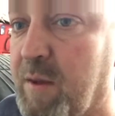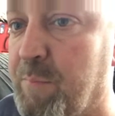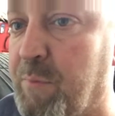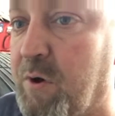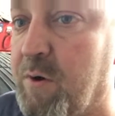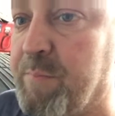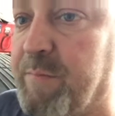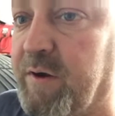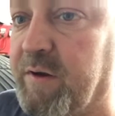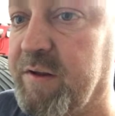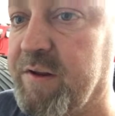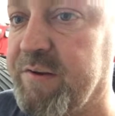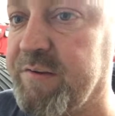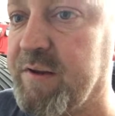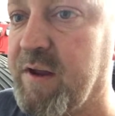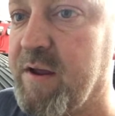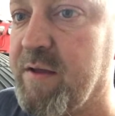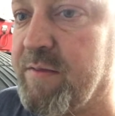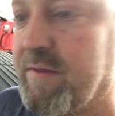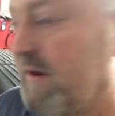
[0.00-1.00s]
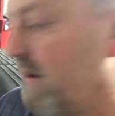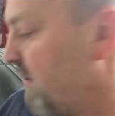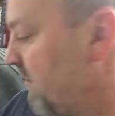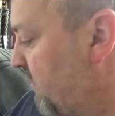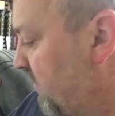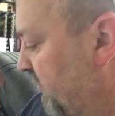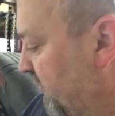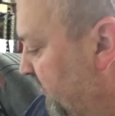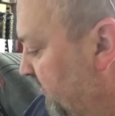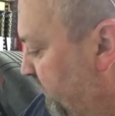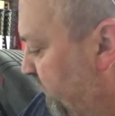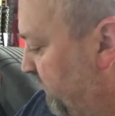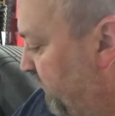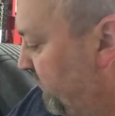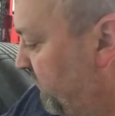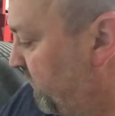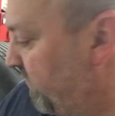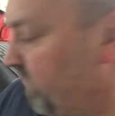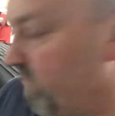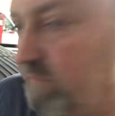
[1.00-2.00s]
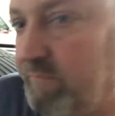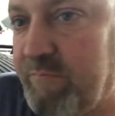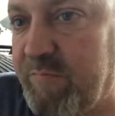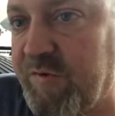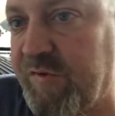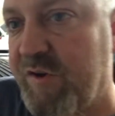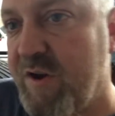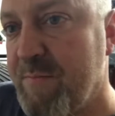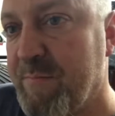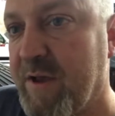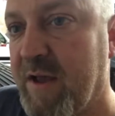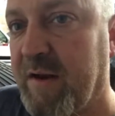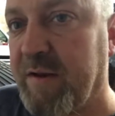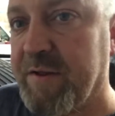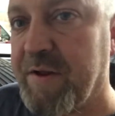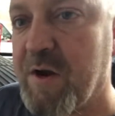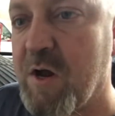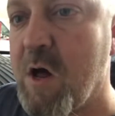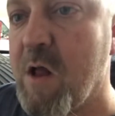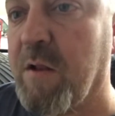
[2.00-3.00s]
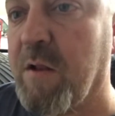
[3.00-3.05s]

permanently stay there. I'll just sheet metal it all